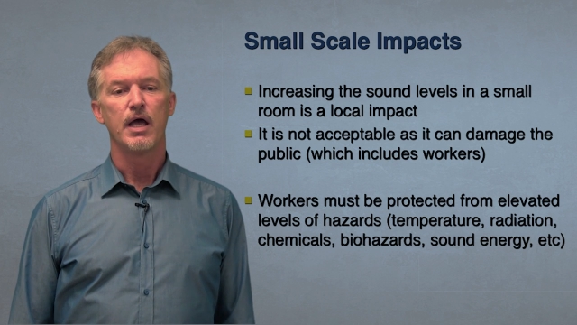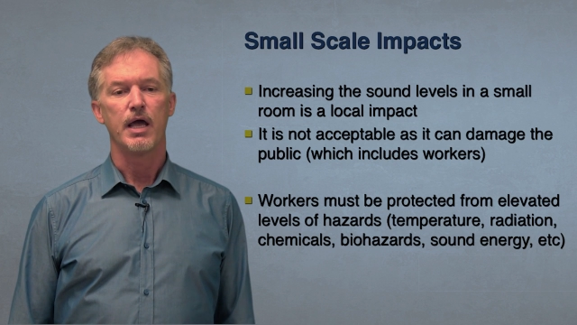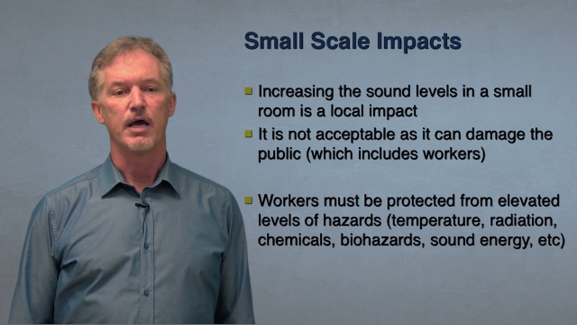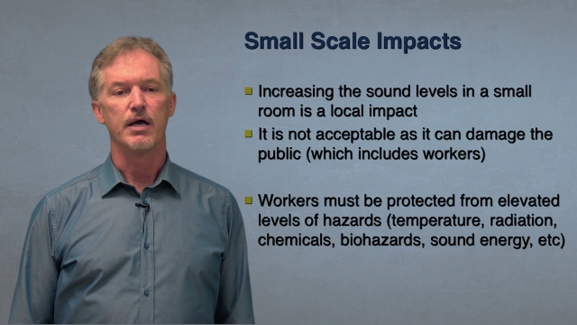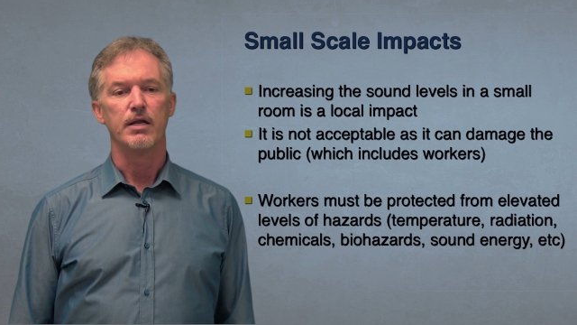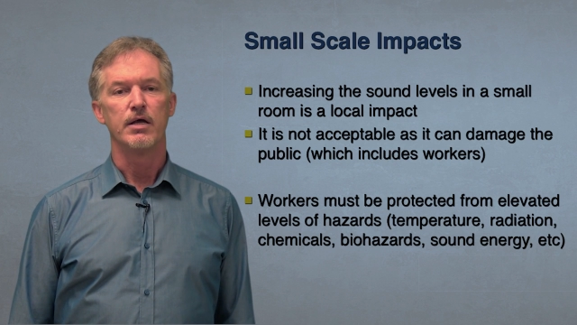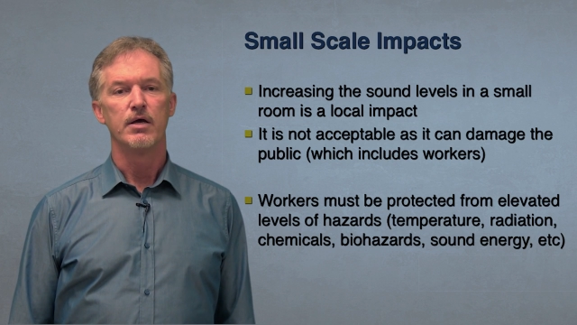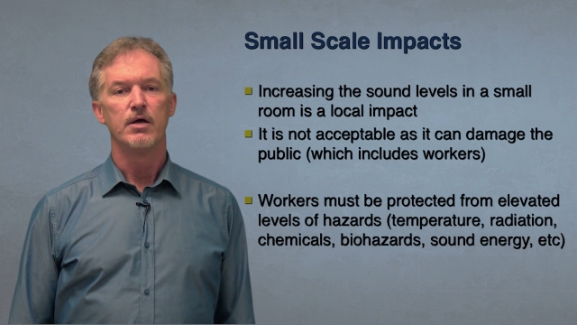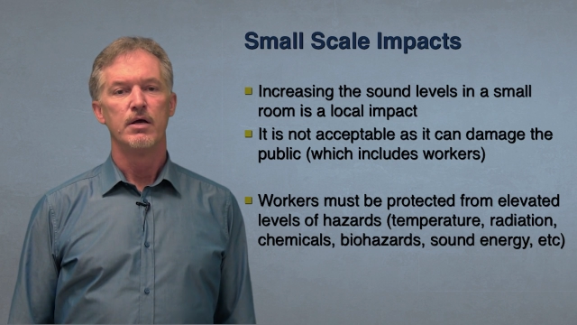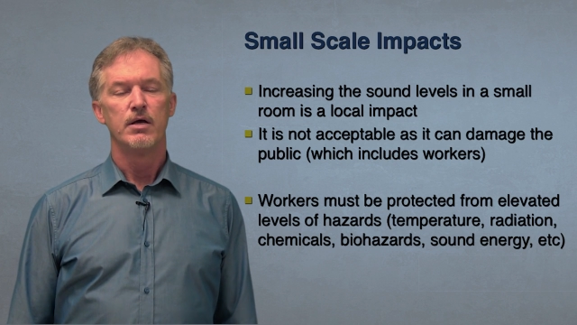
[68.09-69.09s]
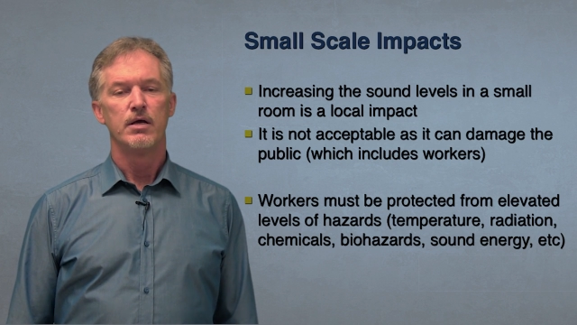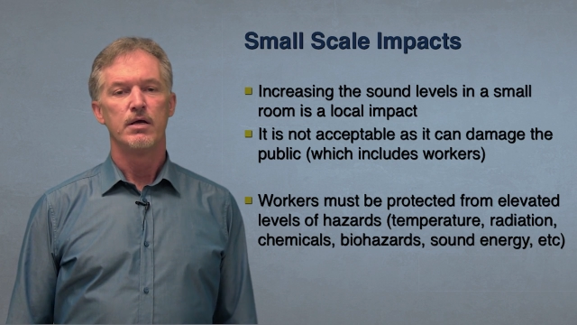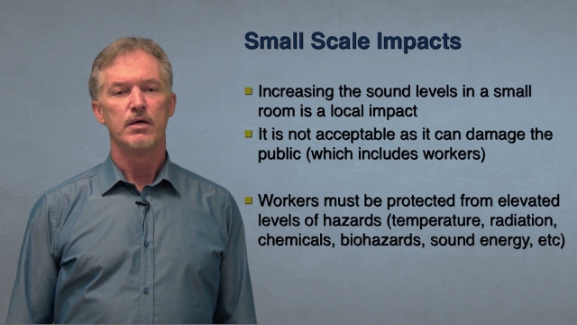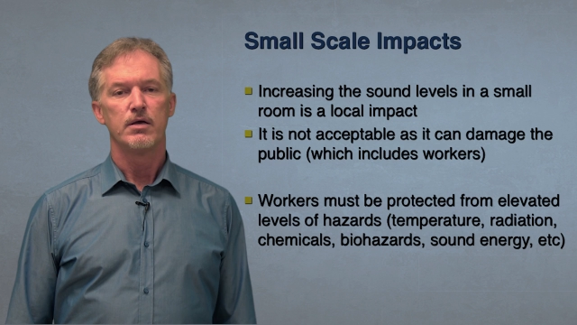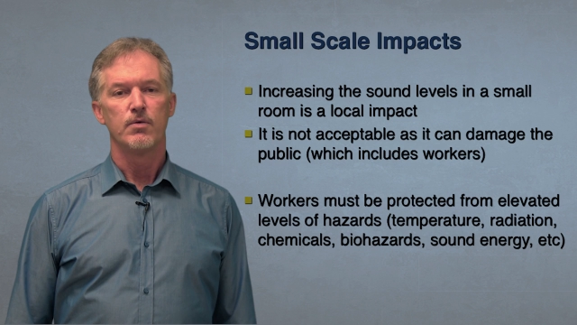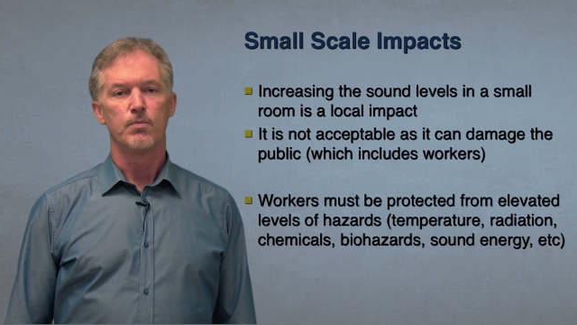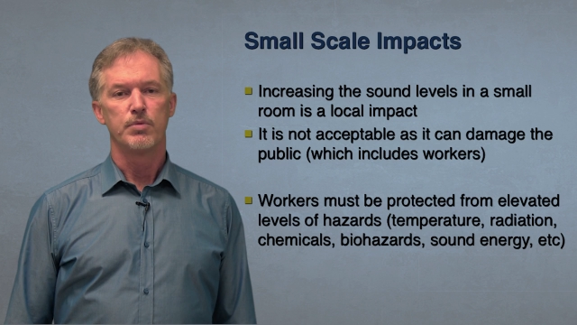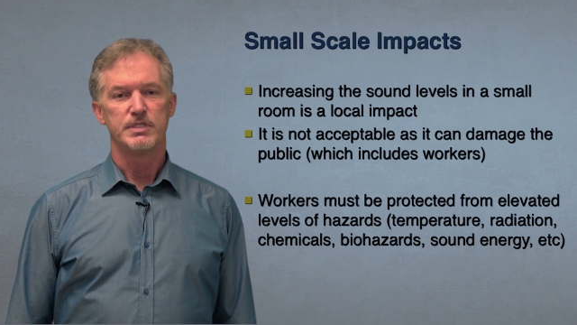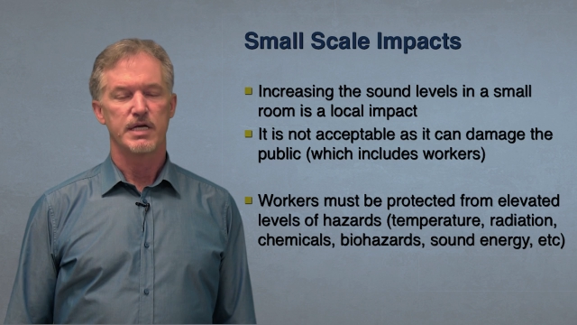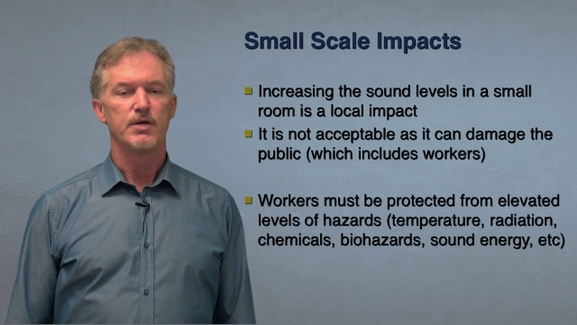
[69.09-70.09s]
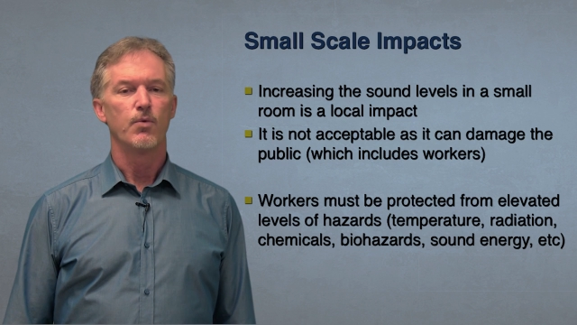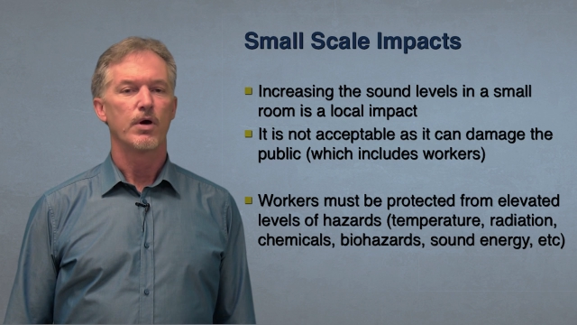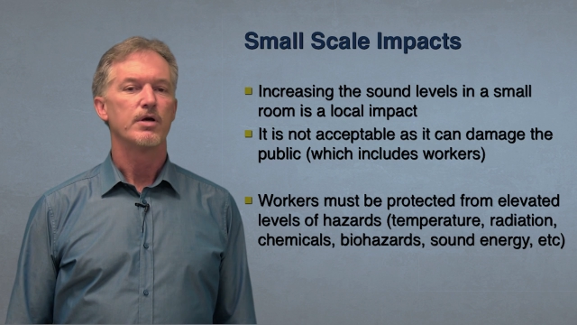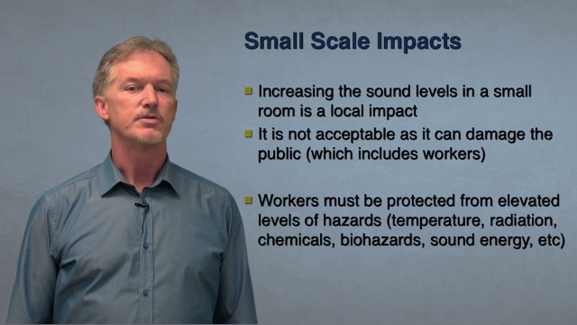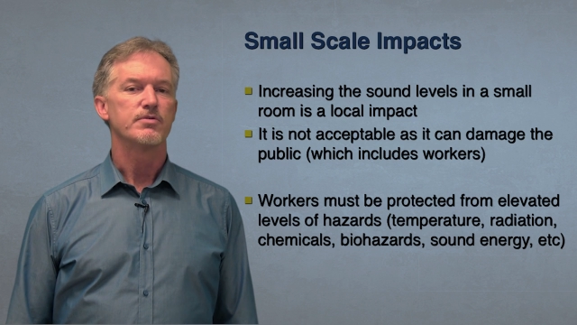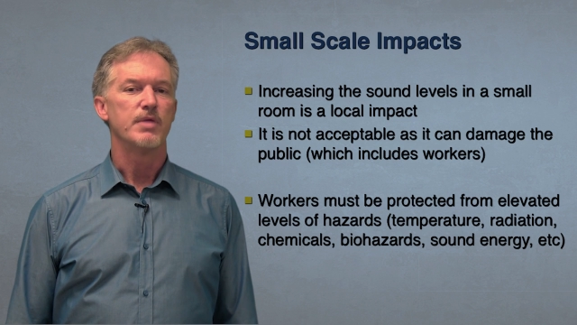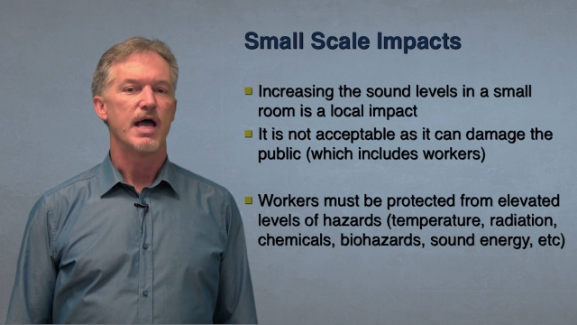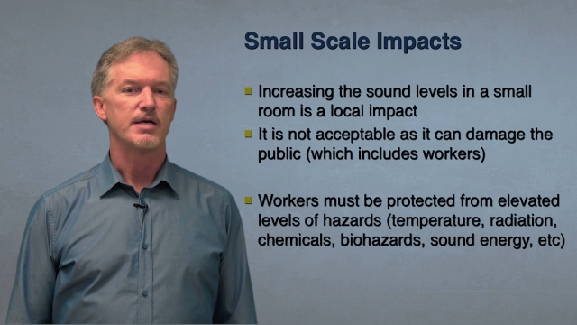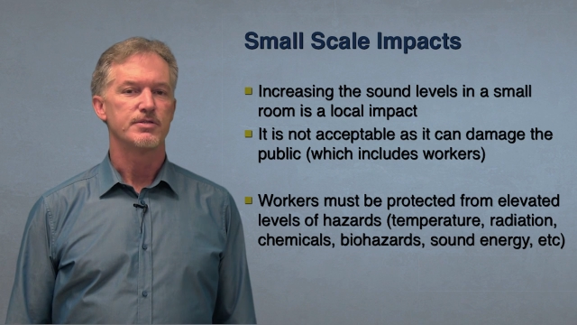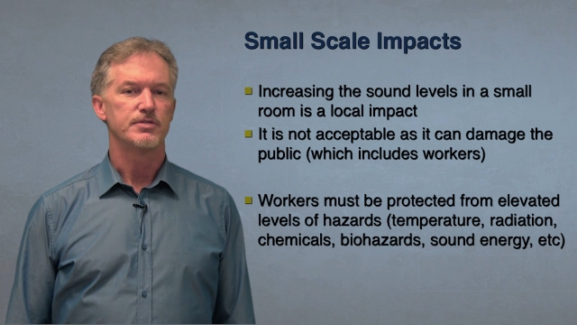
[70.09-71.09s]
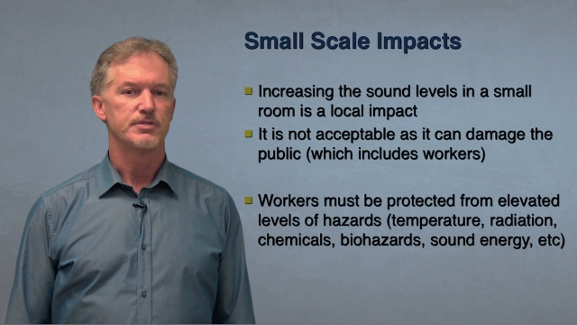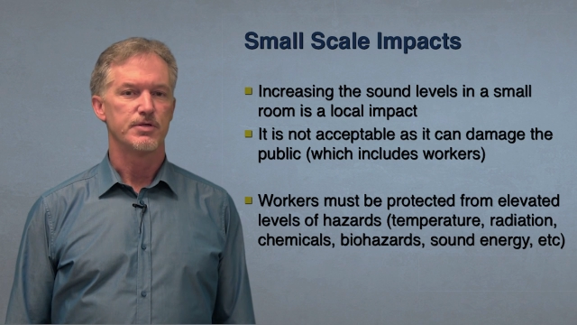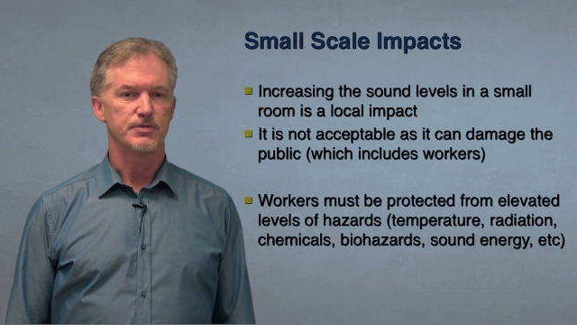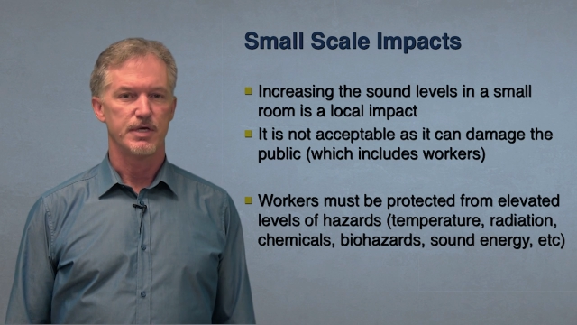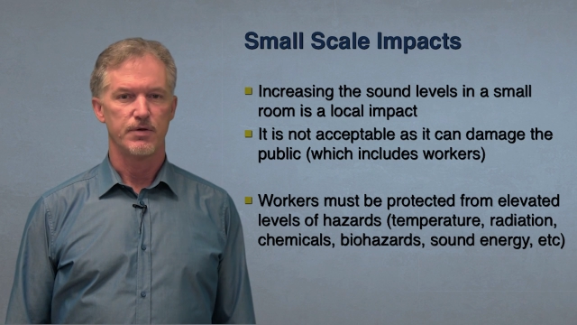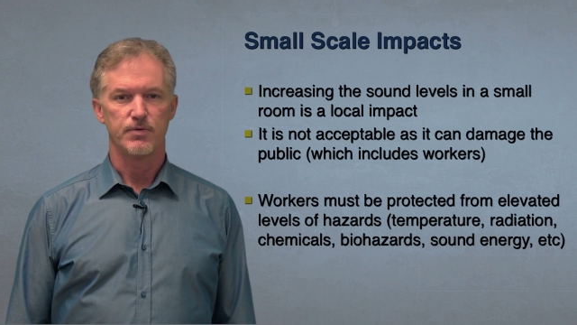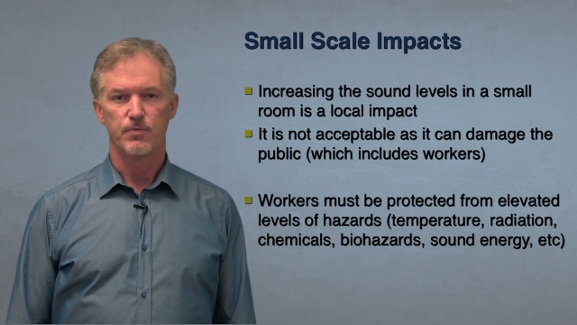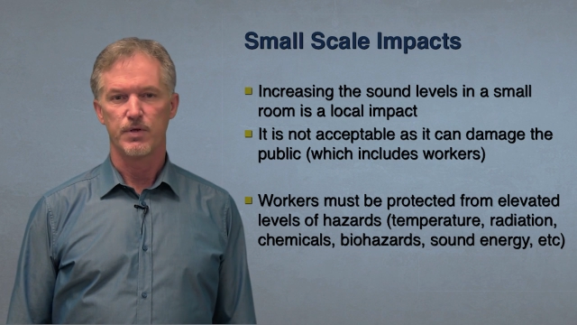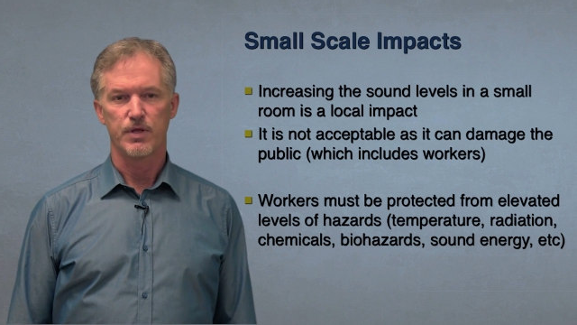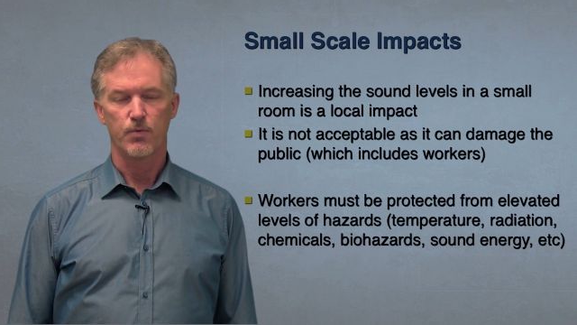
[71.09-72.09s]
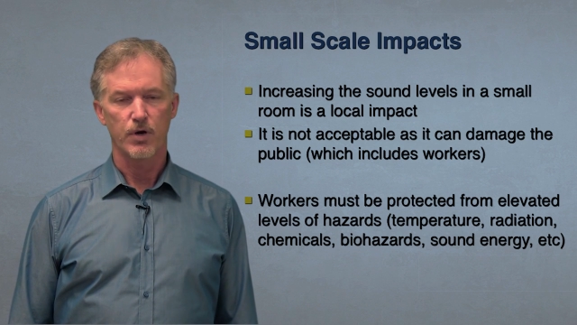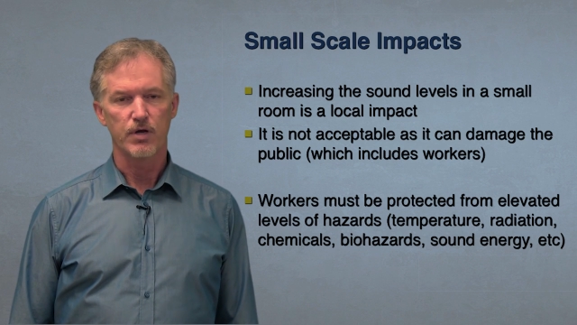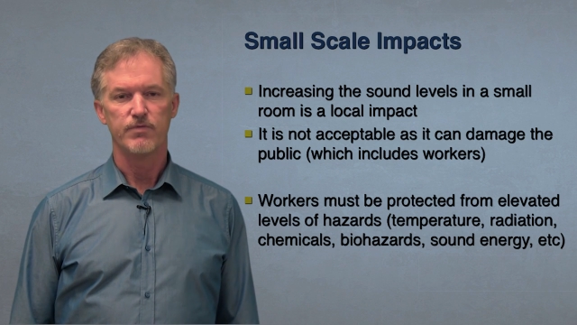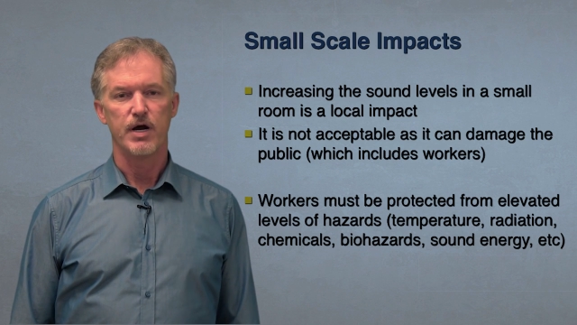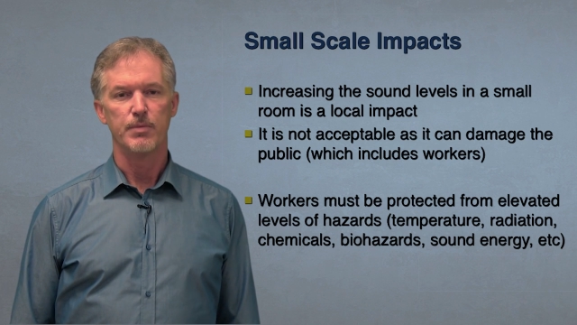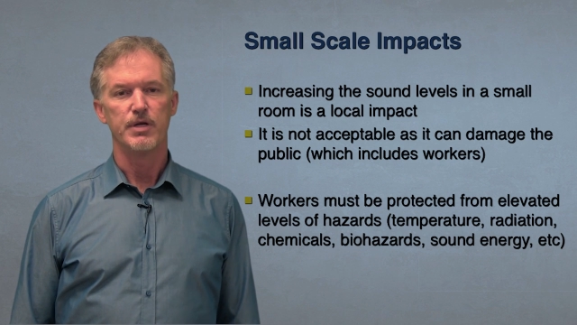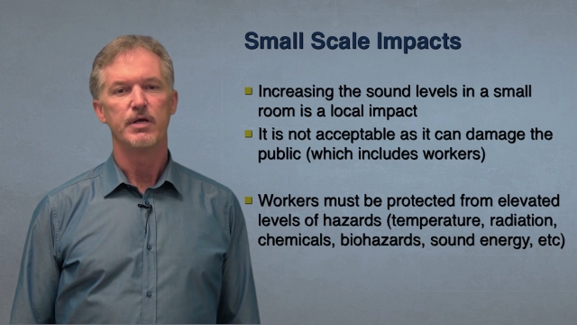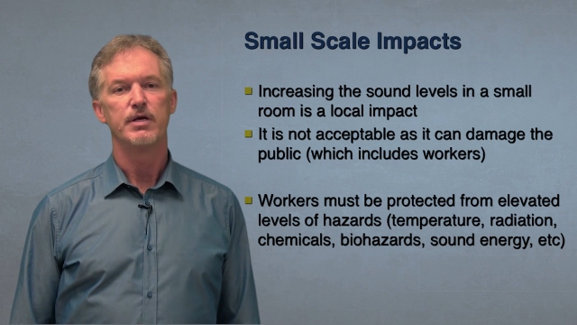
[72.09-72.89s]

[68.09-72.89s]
And protecting workers from the hazards associated with their work environment